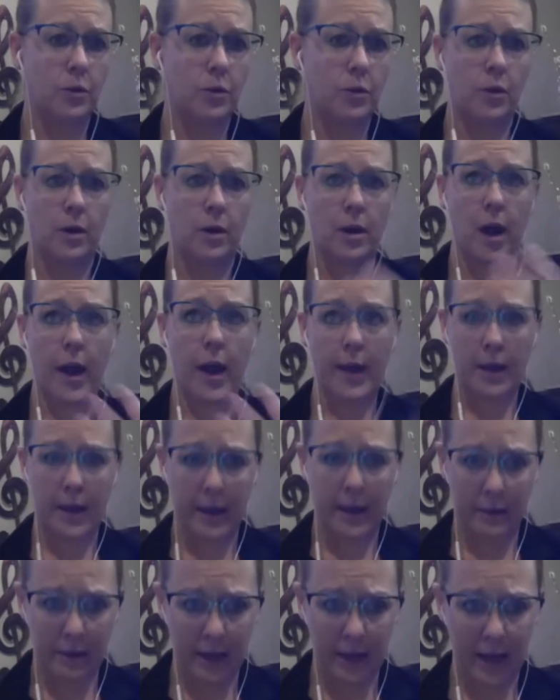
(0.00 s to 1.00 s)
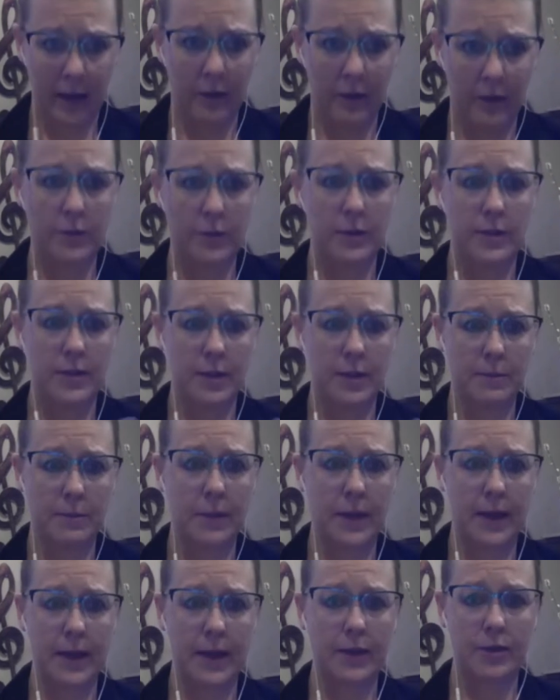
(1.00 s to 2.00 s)
or an iCloud account,
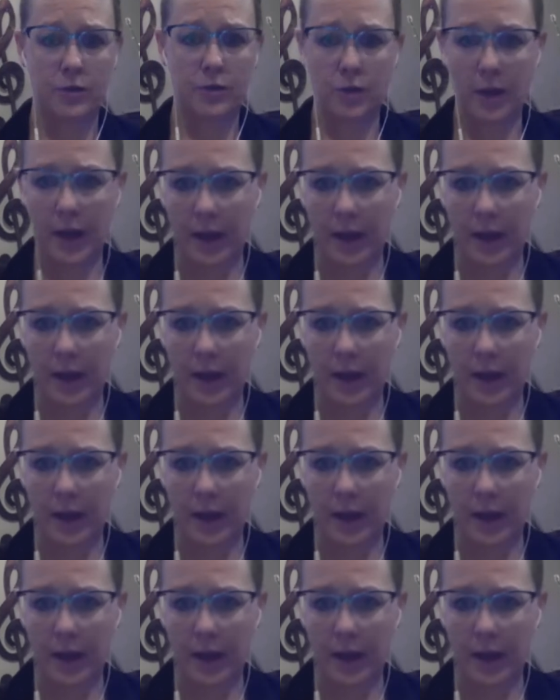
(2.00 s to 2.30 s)
something extra.